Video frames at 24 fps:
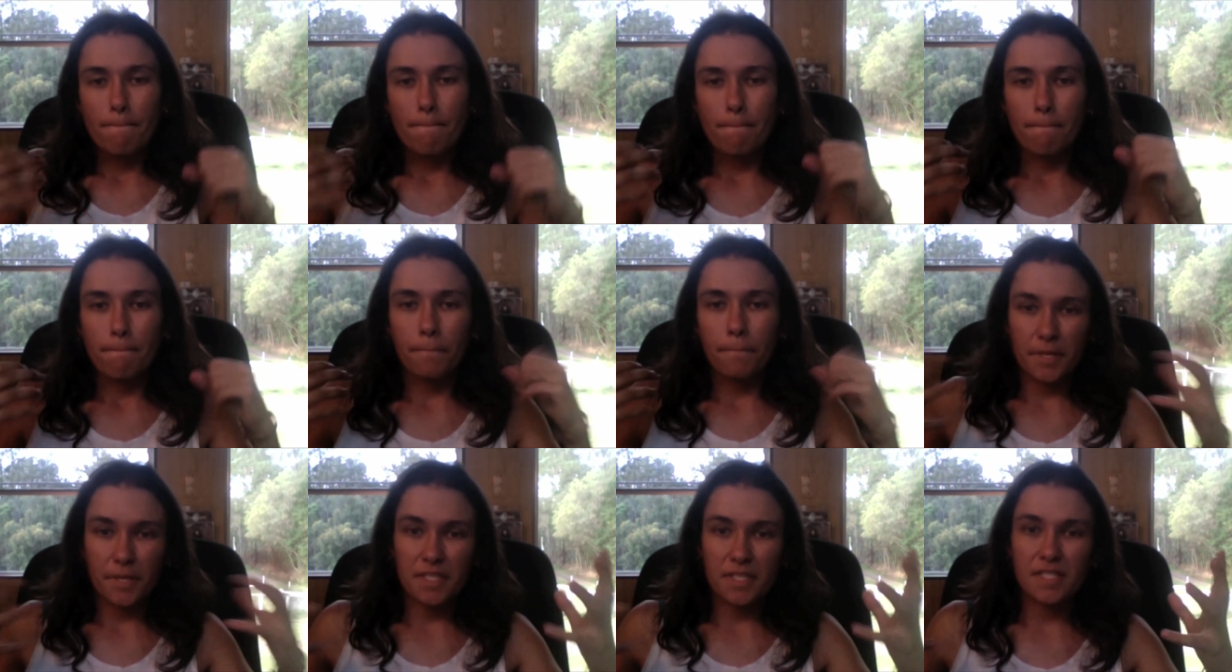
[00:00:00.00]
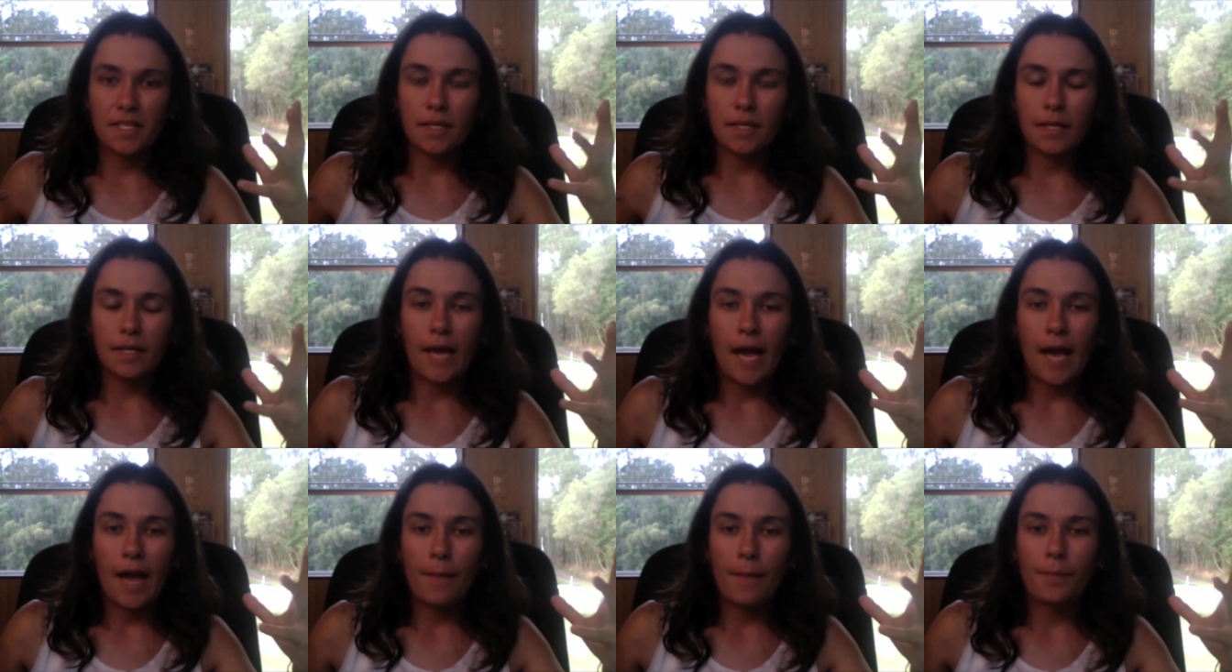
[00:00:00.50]
but something
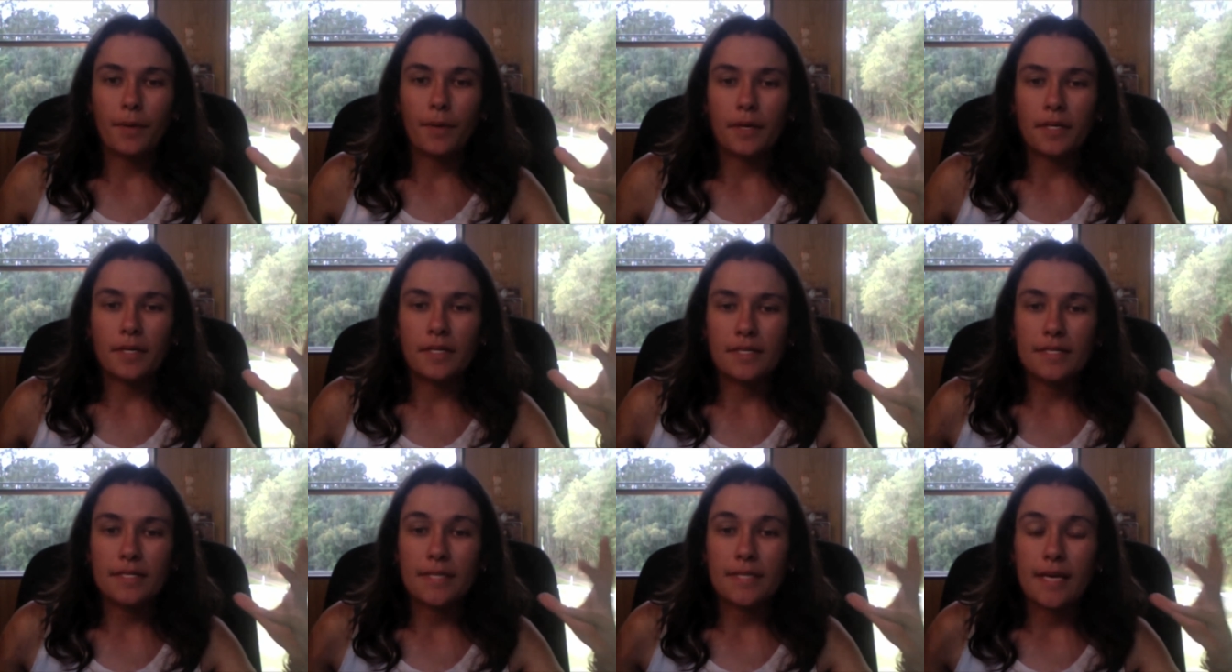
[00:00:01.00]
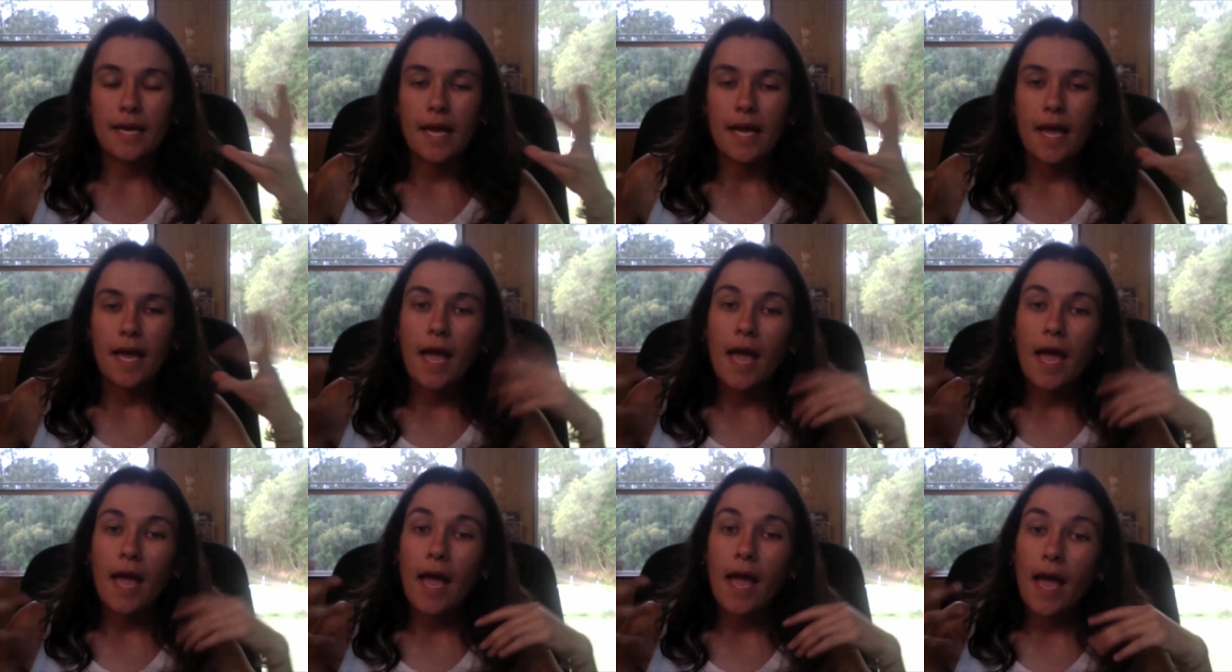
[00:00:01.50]
happened,
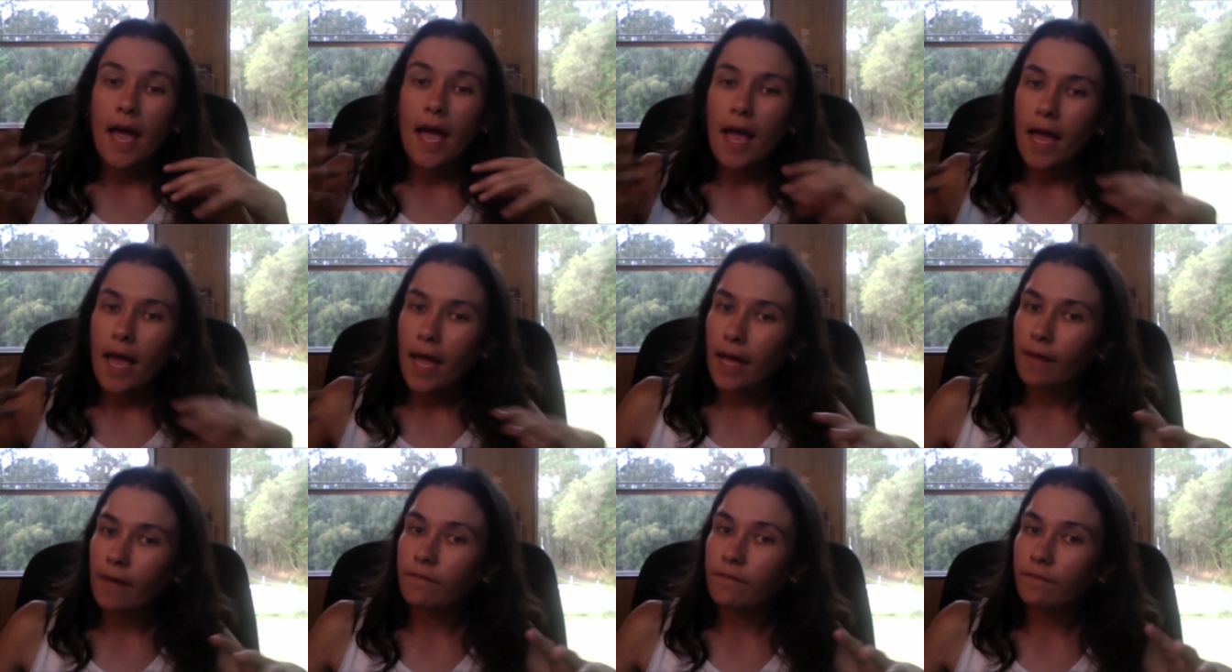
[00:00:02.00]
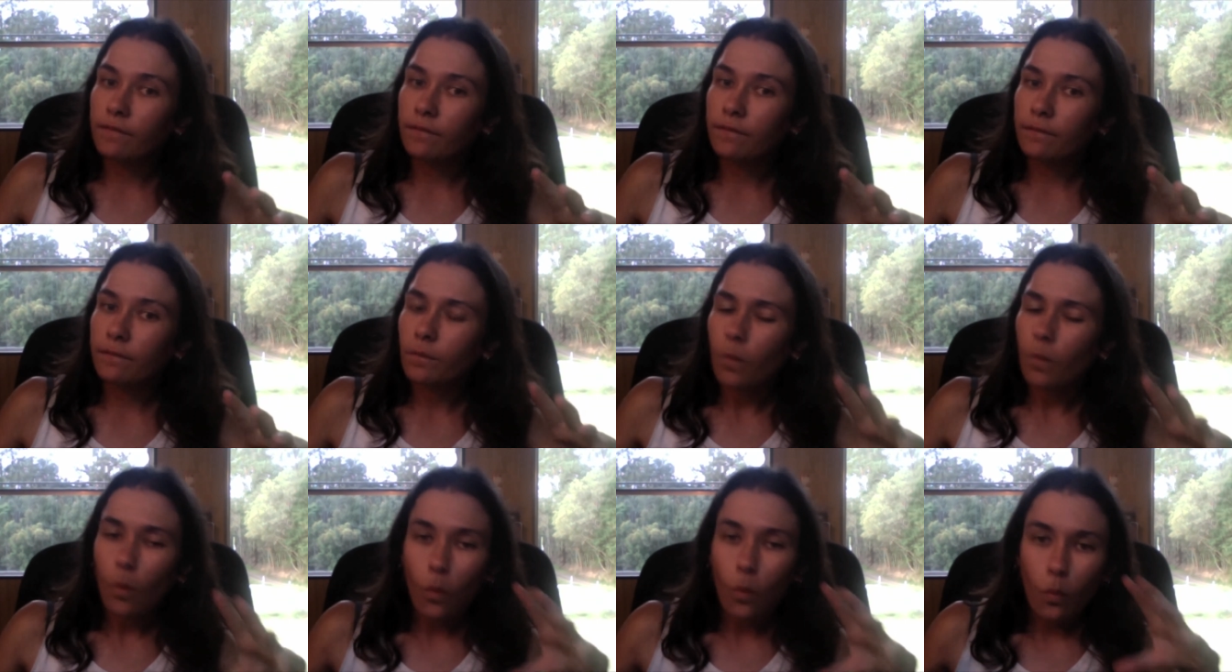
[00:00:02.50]
and
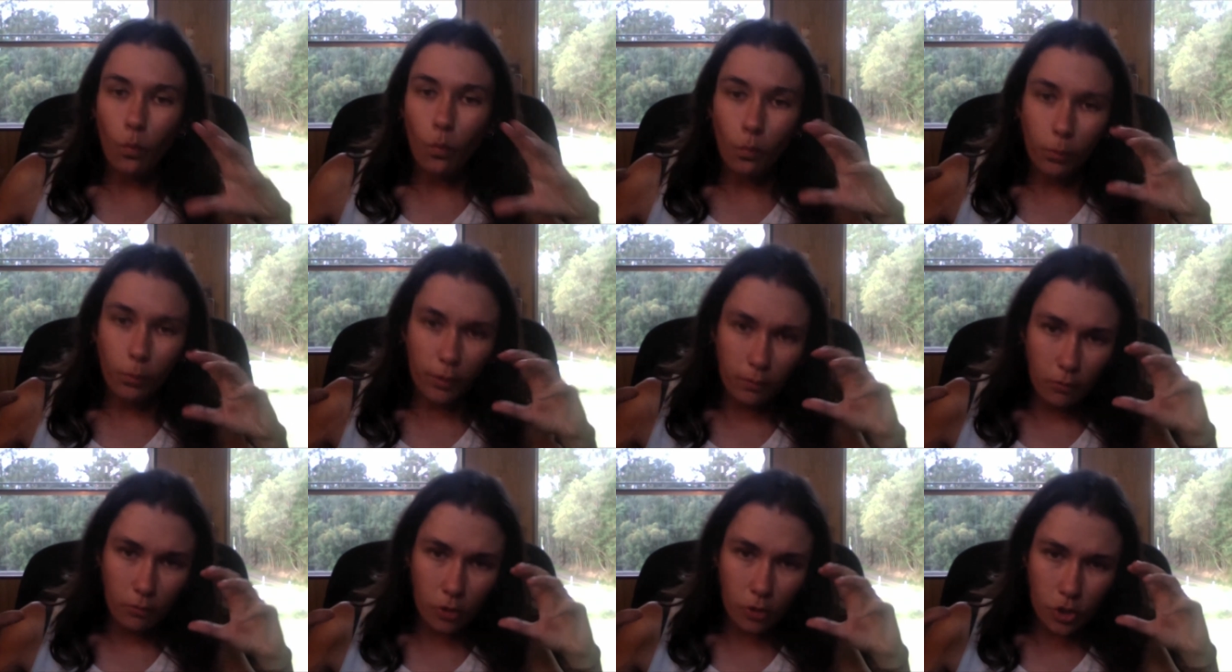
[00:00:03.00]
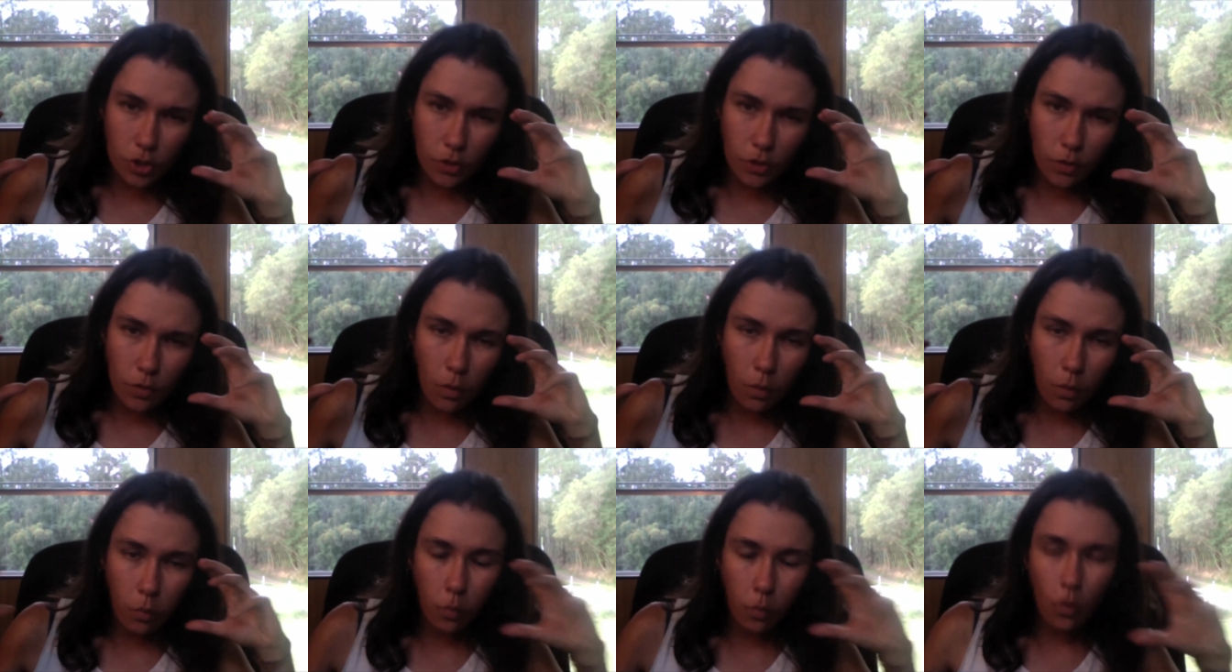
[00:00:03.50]
pretty much
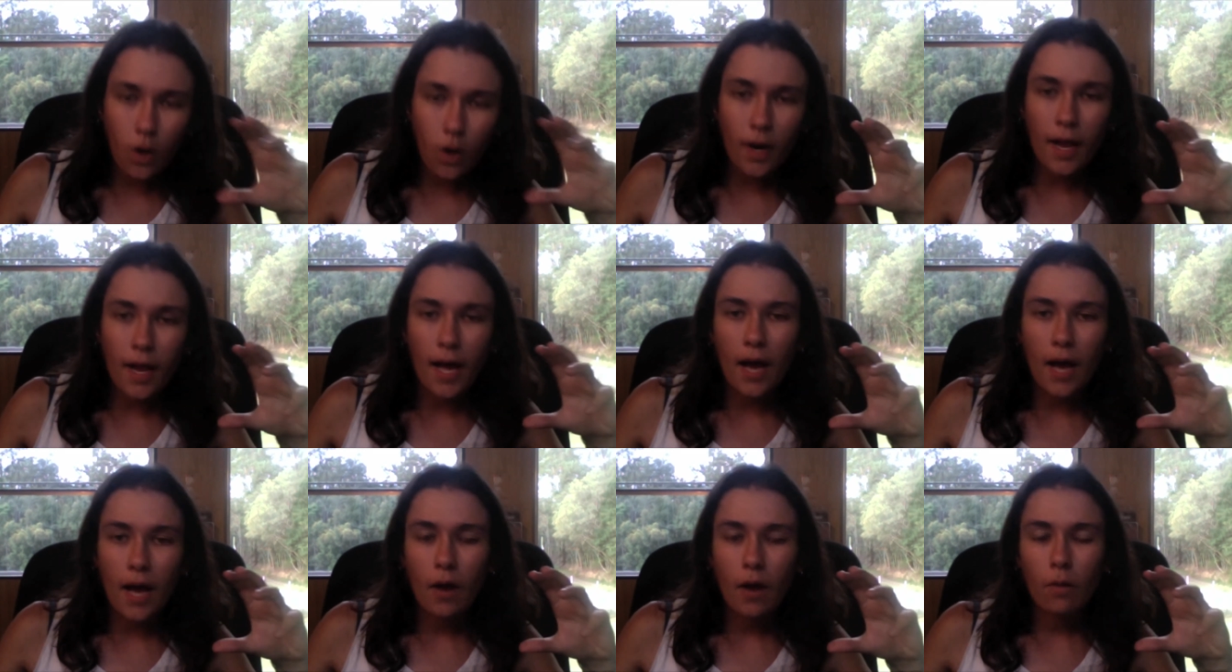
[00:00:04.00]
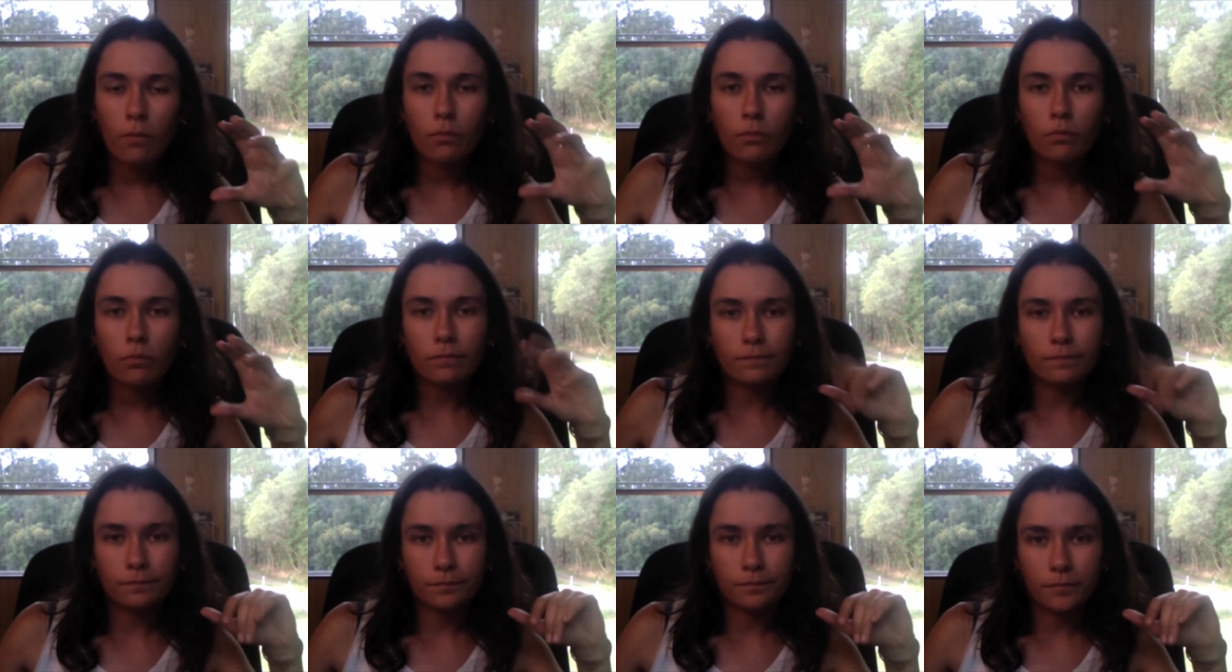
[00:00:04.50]
what
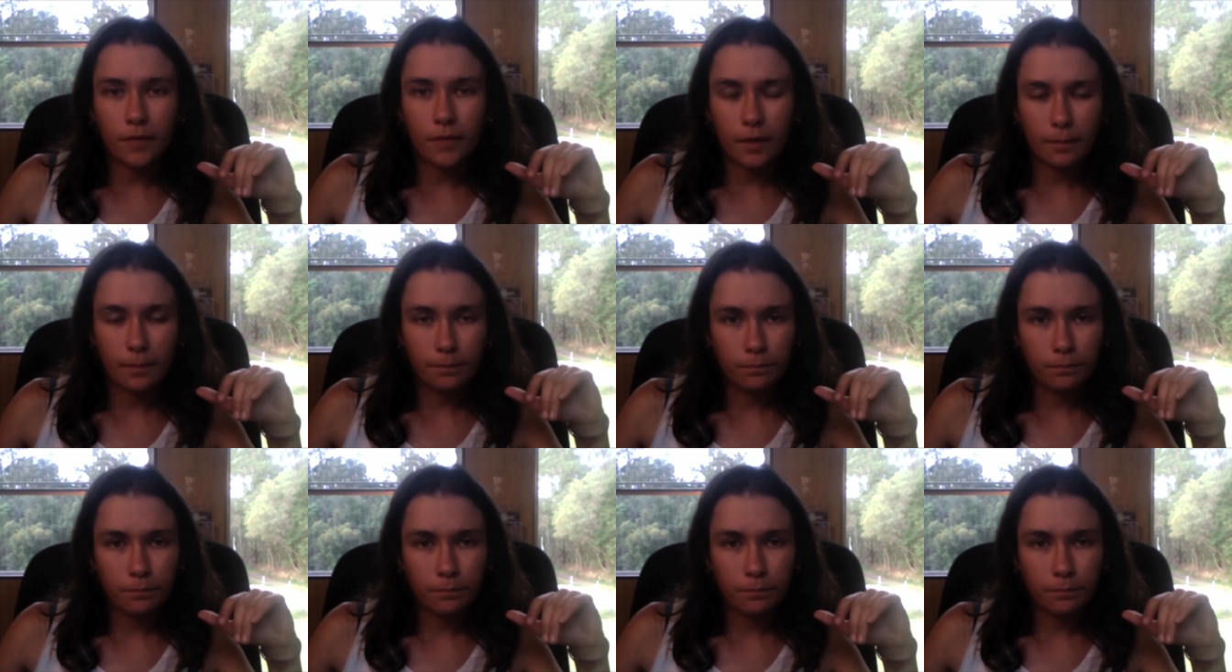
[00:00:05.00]
happened.